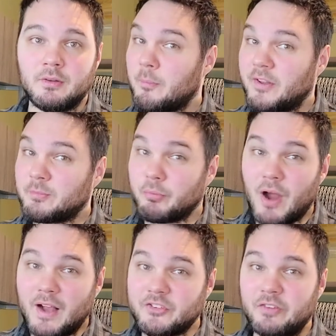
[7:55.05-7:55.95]
The best
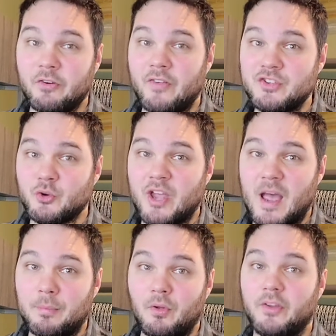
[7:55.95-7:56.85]
proxy for venture
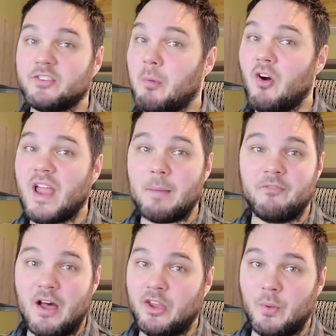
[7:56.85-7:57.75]
capital is small
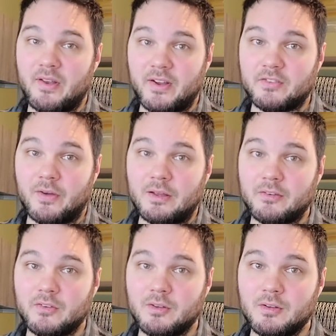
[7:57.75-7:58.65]
cap value index
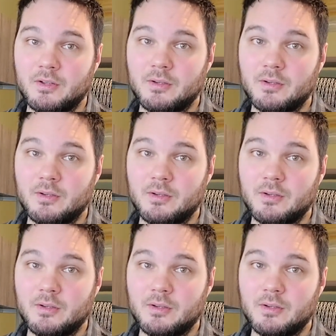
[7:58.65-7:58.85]
funds.